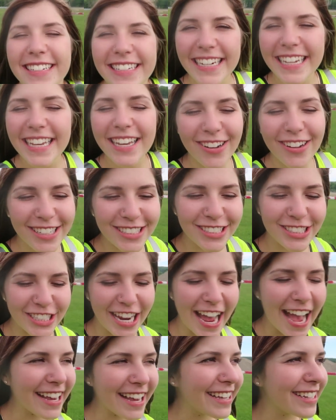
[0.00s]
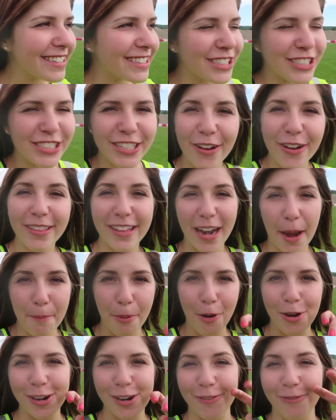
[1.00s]
neon jacket to show that I'm
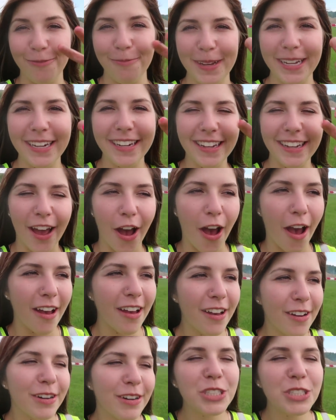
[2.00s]
part of media,